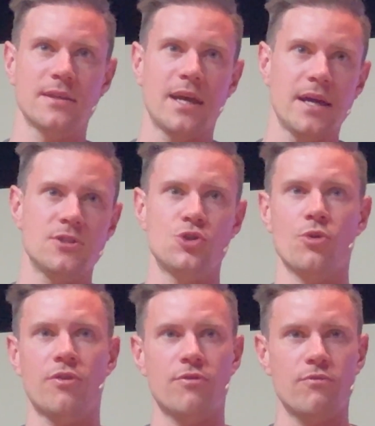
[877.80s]
guides you
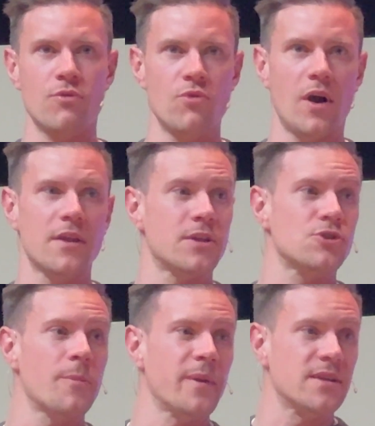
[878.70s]
through other
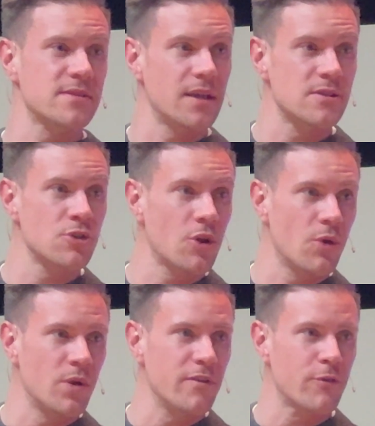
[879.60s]
topics that is not mm.
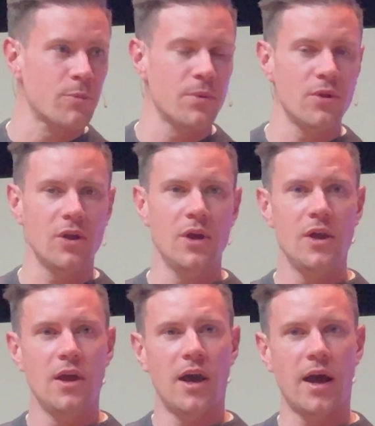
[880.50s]
only football.
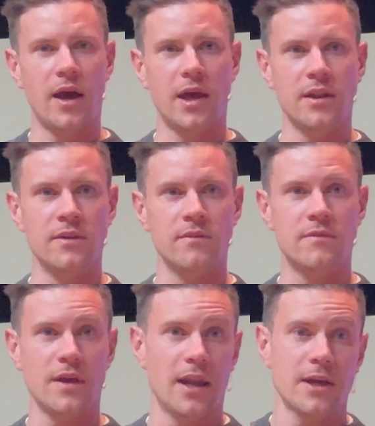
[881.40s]

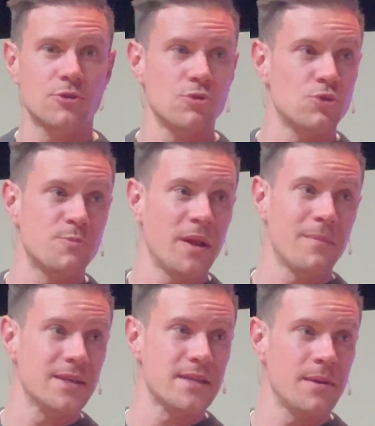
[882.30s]
And I like to spend
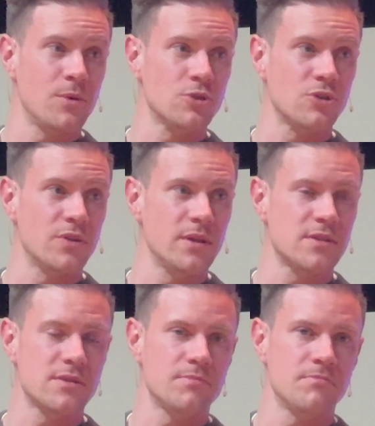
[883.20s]
my time also on
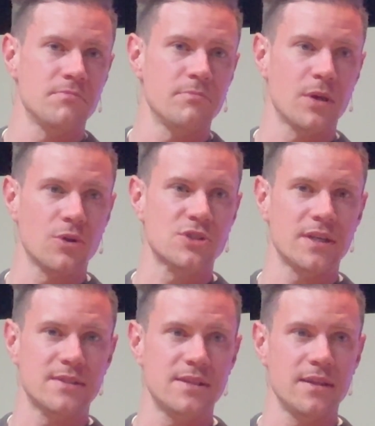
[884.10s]
this uh-huh. because I
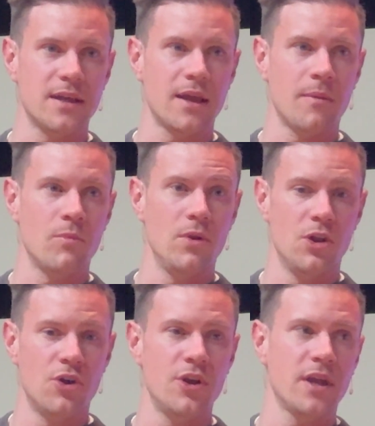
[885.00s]
see that I'm
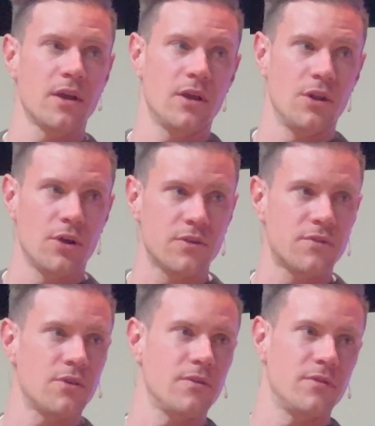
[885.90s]
learning a lot
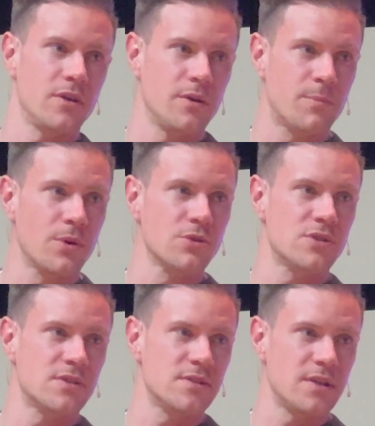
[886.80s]
of the
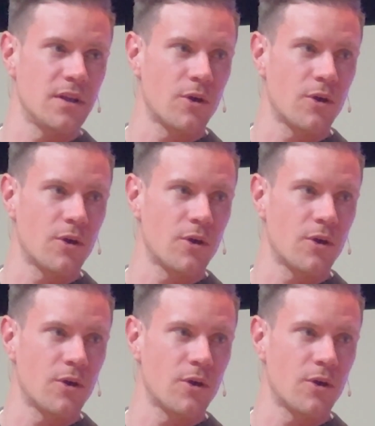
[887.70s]
processes in the